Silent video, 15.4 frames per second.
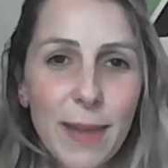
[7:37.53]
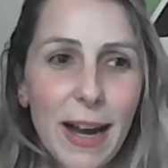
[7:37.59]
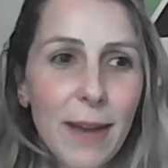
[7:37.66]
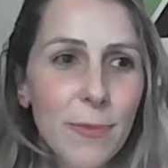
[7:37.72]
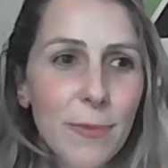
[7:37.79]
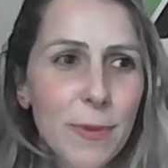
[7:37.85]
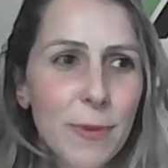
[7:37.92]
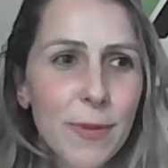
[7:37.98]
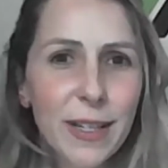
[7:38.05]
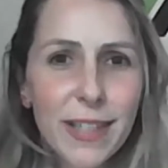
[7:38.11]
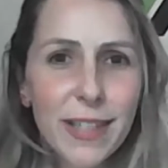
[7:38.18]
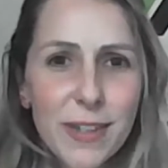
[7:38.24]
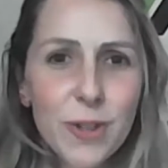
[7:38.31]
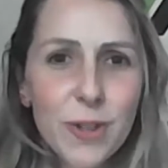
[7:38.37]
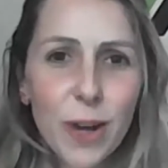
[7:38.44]
but we
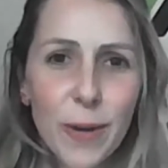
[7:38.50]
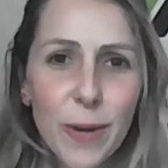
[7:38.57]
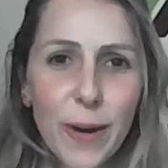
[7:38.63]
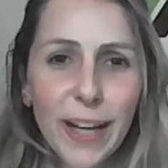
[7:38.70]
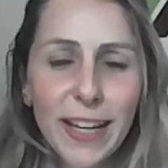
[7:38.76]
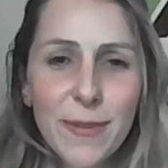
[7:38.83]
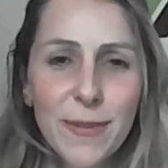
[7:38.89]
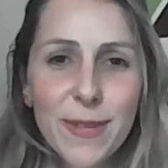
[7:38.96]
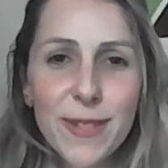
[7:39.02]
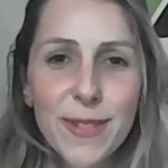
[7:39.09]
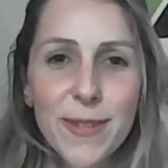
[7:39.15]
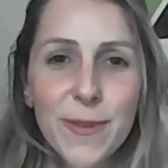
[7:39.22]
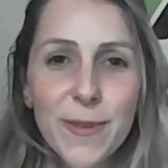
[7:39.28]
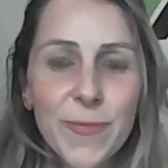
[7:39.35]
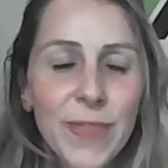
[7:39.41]
really enjoyed working with
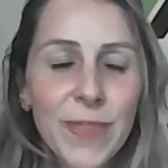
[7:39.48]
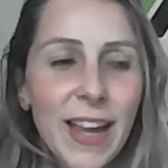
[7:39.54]
you.